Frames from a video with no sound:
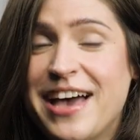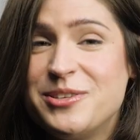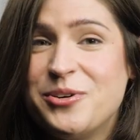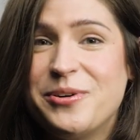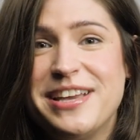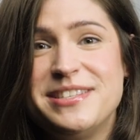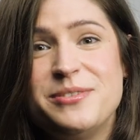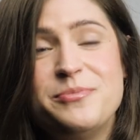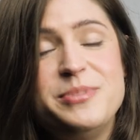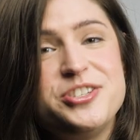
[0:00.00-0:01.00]
As always,
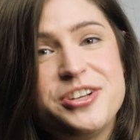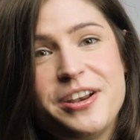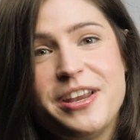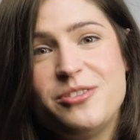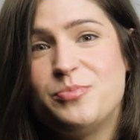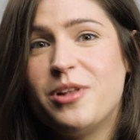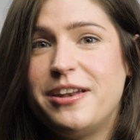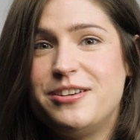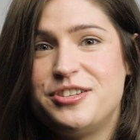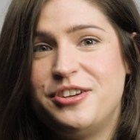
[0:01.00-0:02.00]
be sure to use
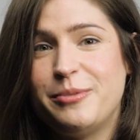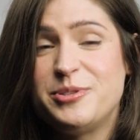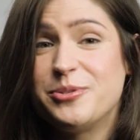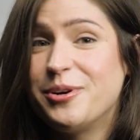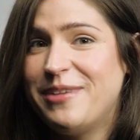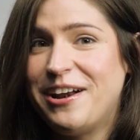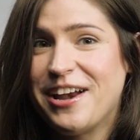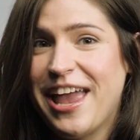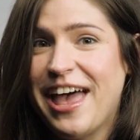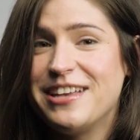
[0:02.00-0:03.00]
blotter strips, or better
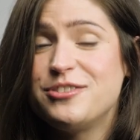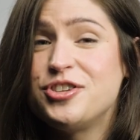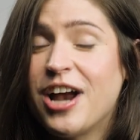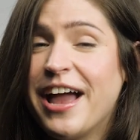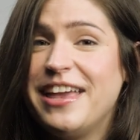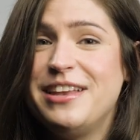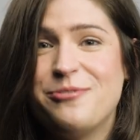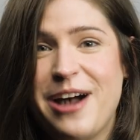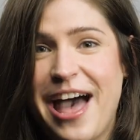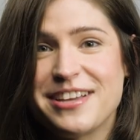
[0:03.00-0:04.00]
yet, try it in
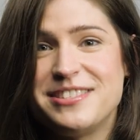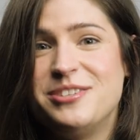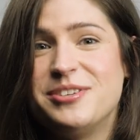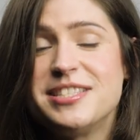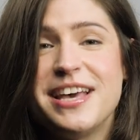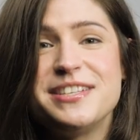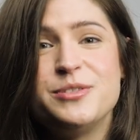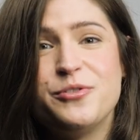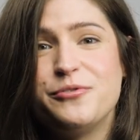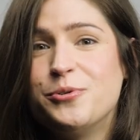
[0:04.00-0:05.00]
wax to assess
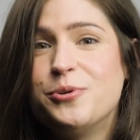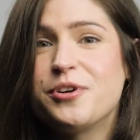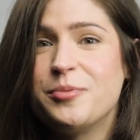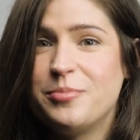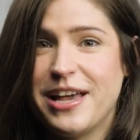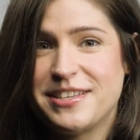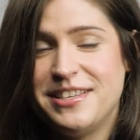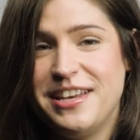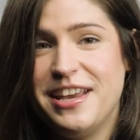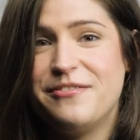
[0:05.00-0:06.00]
the full
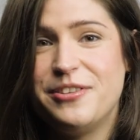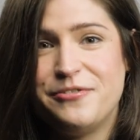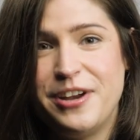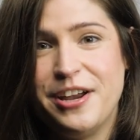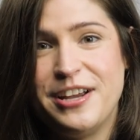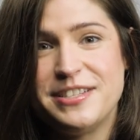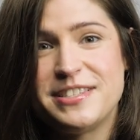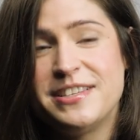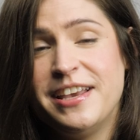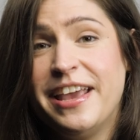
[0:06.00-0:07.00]
complexity of the
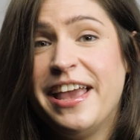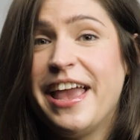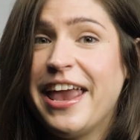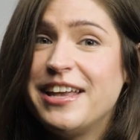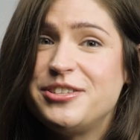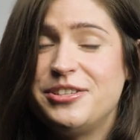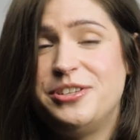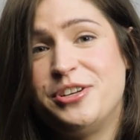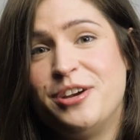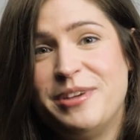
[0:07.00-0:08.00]
fragrance and to
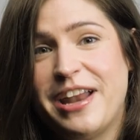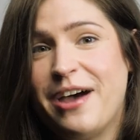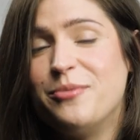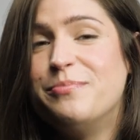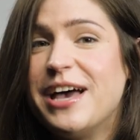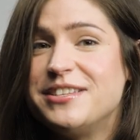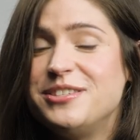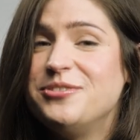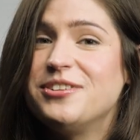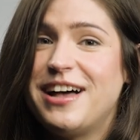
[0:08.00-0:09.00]
determine how to best
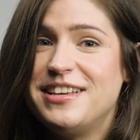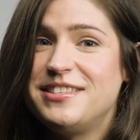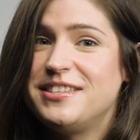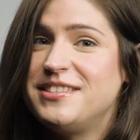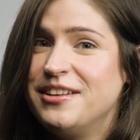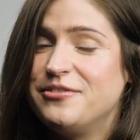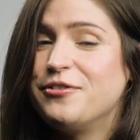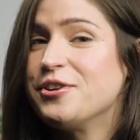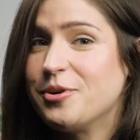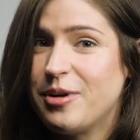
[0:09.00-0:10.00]
utilize the scent
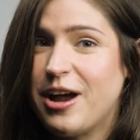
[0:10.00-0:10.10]
for your